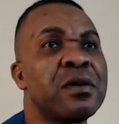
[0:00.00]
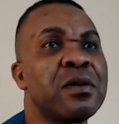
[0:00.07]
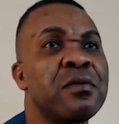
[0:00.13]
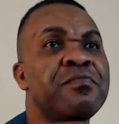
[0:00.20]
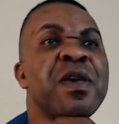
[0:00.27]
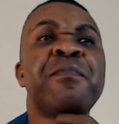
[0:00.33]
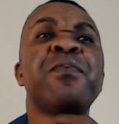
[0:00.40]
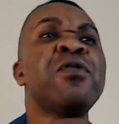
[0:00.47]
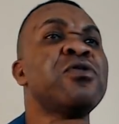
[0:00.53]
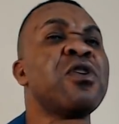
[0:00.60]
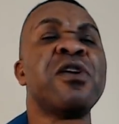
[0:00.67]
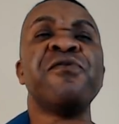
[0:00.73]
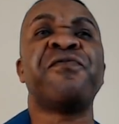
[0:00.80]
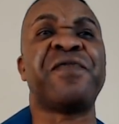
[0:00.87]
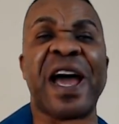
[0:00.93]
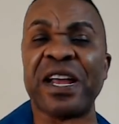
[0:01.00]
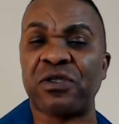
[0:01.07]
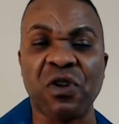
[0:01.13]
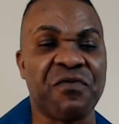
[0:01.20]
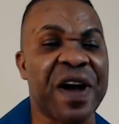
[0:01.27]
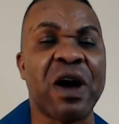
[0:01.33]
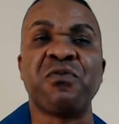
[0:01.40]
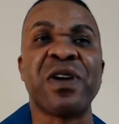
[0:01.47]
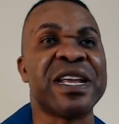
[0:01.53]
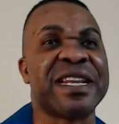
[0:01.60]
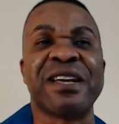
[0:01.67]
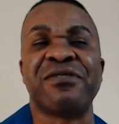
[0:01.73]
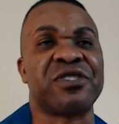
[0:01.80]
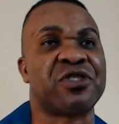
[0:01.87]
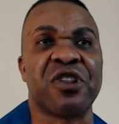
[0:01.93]
People don't fight over where
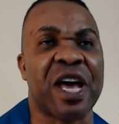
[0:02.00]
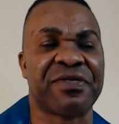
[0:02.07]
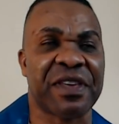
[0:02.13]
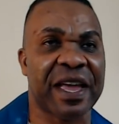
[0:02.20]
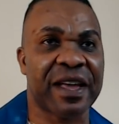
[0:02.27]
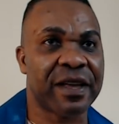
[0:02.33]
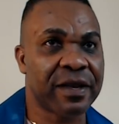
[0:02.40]
there is nothing.